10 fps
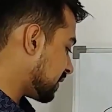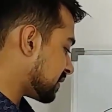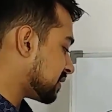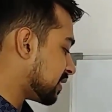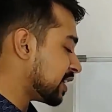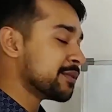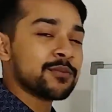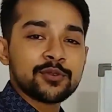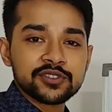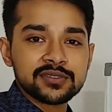is the
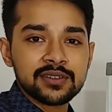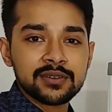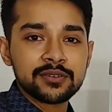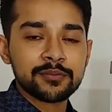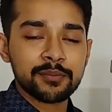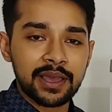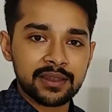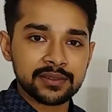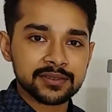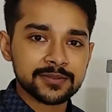emotional
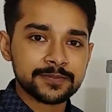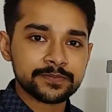balance.